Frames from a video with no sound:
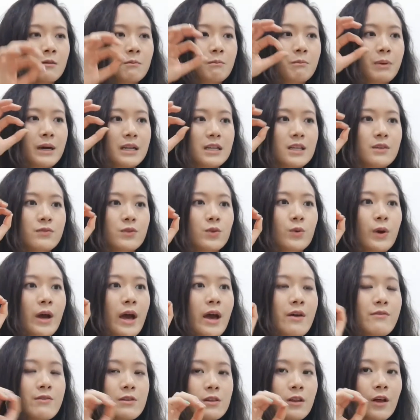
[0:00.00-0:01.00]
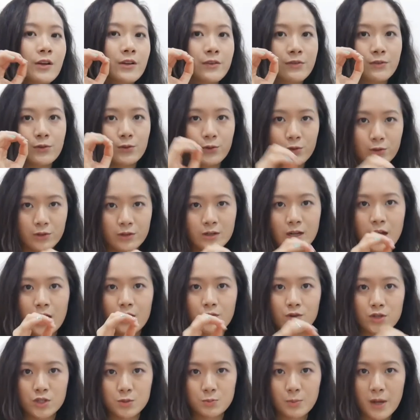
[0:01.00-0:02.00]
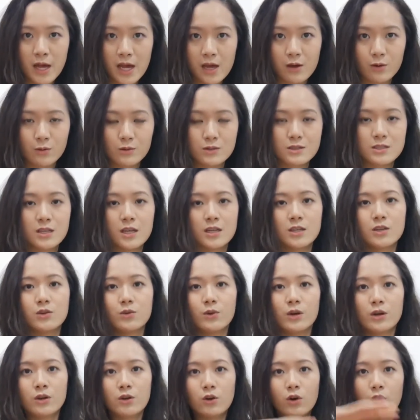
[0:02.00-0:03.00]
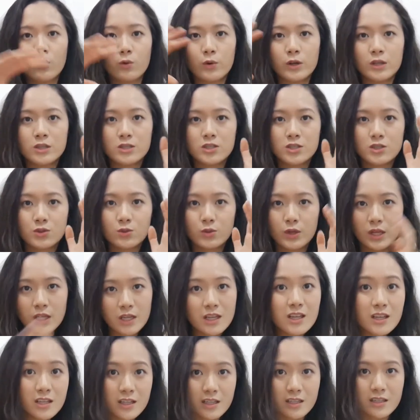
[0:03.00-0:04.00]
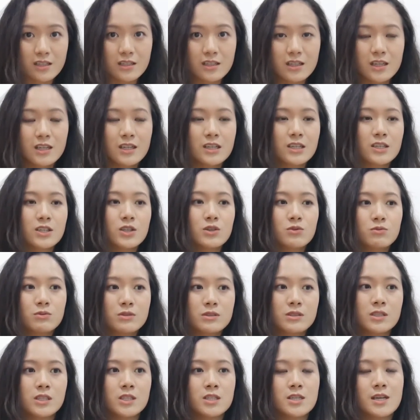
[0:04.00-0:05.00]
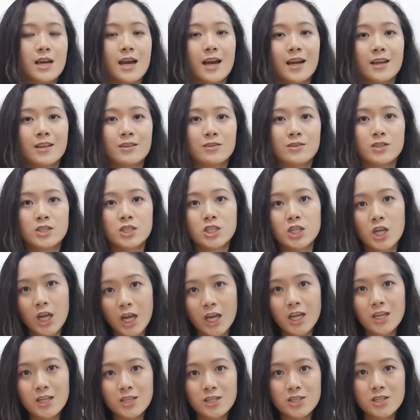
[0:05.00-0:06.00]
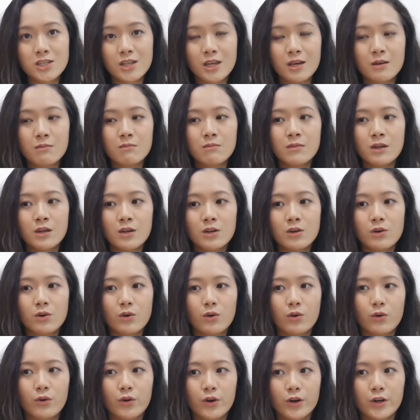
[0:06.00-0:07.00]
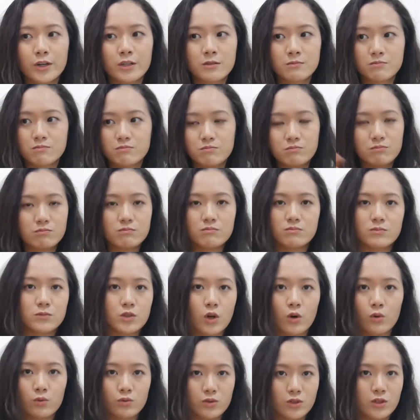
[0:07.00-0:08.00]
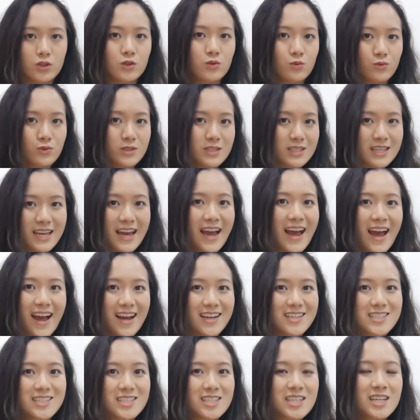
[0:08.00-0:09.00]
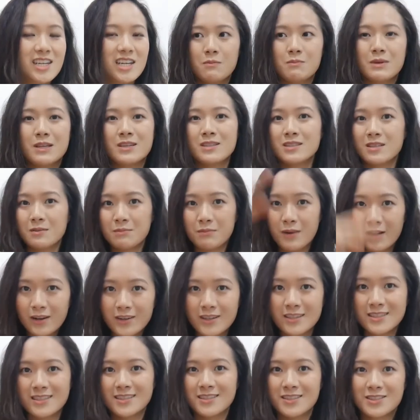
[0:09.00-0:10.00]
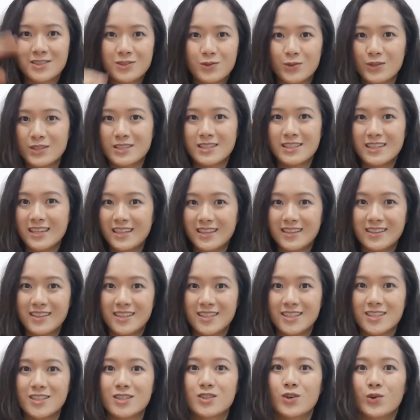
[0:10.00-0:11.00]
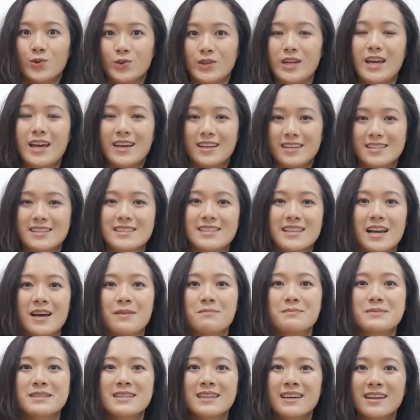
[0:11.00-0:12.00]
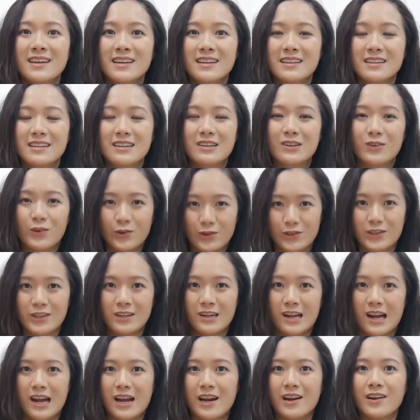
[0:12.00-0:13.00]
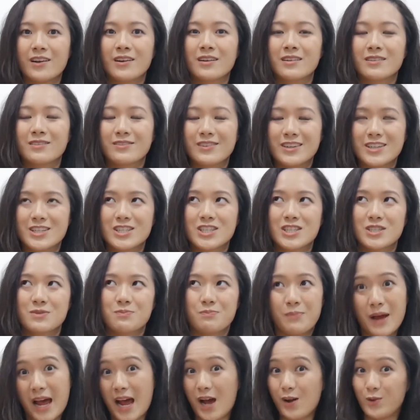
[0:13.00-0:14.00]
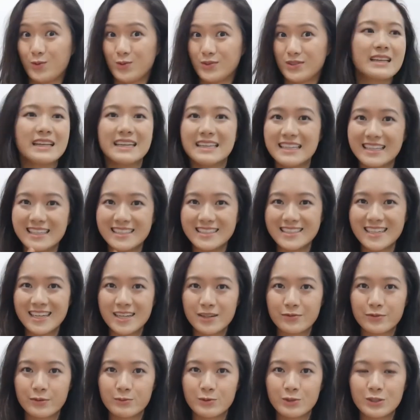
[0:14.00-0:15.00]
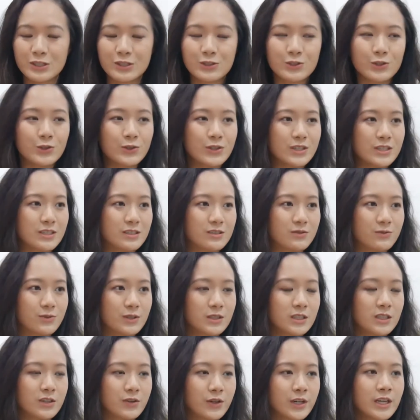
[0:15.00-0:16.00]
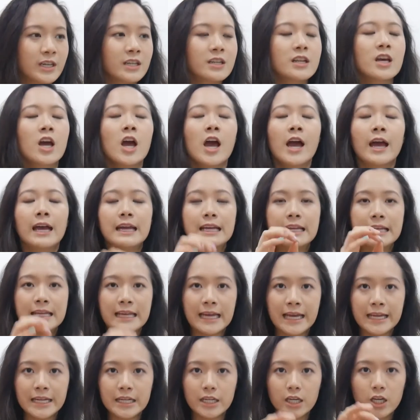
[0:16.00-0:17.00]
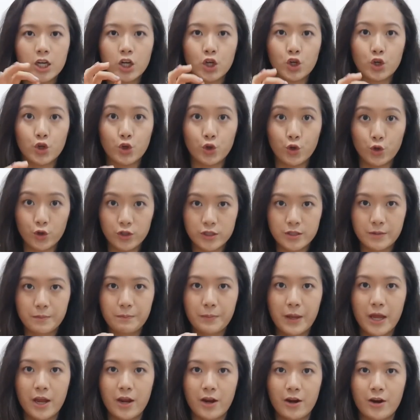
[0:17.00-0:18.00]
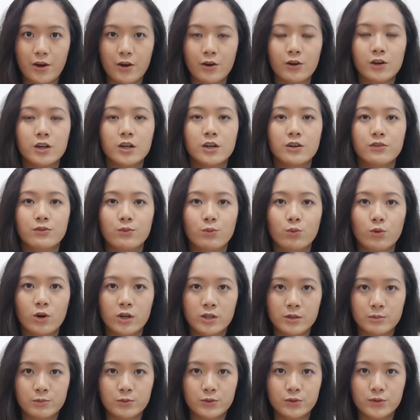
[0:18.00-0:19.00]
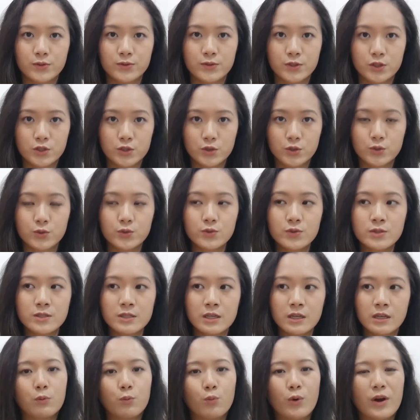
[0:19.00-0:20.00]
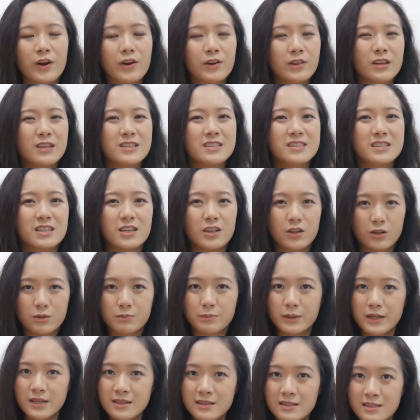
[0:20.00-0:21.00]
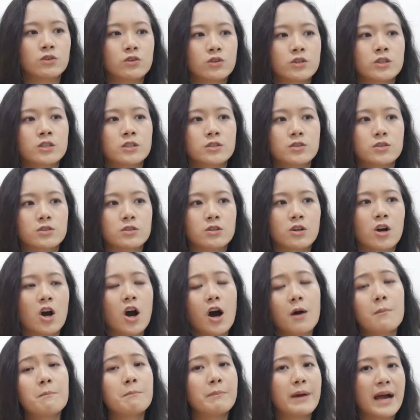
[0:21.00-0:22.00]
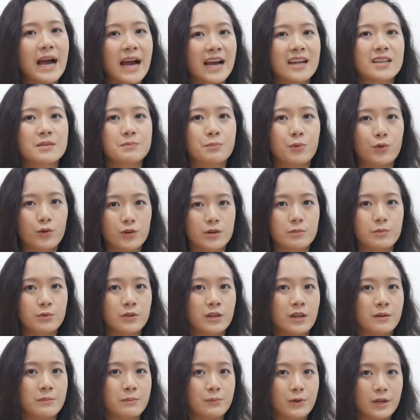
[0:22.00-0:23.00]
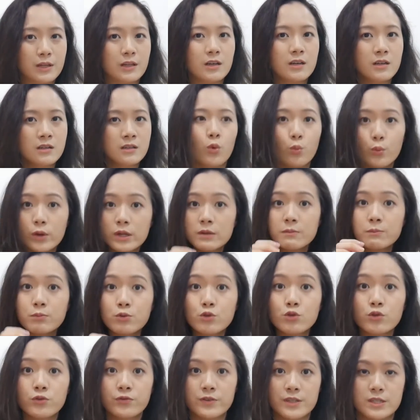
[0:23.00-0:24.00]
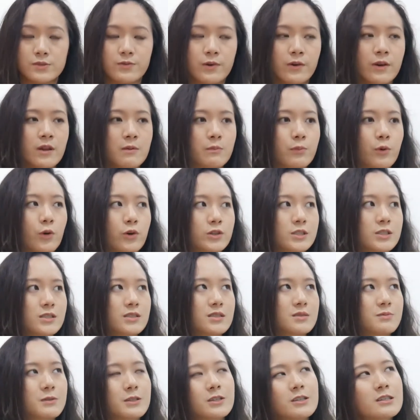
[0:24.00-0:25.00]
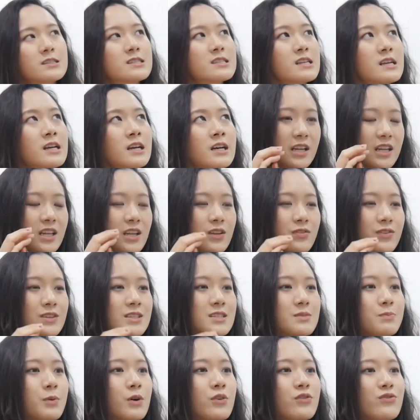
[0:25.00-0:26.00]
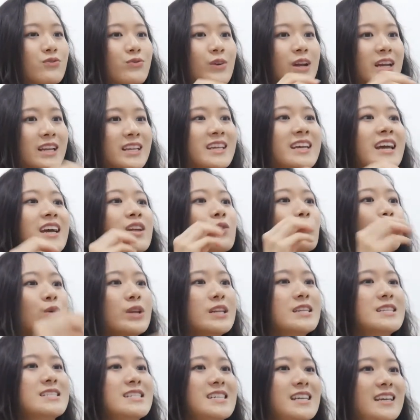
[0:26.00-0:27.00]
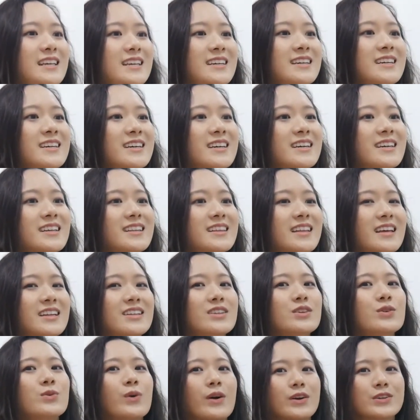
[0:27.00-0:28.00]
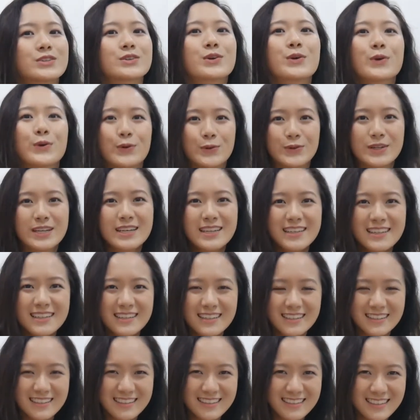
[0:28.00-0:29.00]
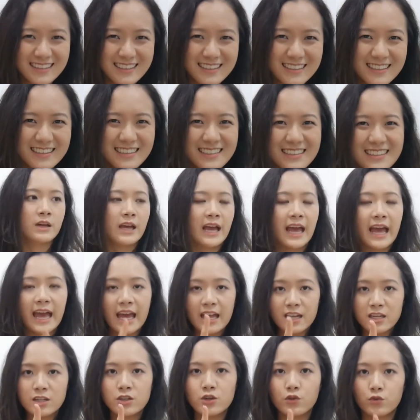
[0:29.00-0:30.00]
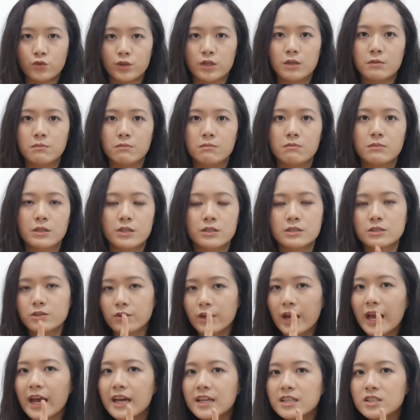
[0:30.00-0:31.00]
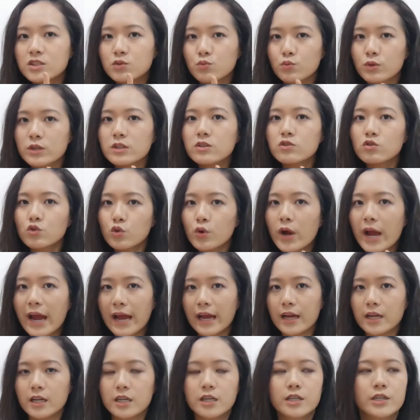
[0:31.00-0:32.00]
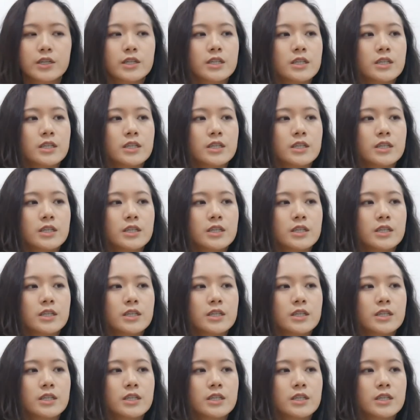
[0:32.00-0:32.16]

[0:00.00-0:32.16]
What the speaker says: But if you have a lot of Northern Irish pounds and you are going to England, you will need to either change them or don't use cash. Because the markets and the stores in England don't accept Northern Irish pounds. Heat tech from Uniqlo is really great. Get a good pair of waterproof shoes, wireless earbuds, good compact portable umbrella. Windproof is very important because if it's both rainy and windy, then you are screwed. Hand cream, because your hands will crack.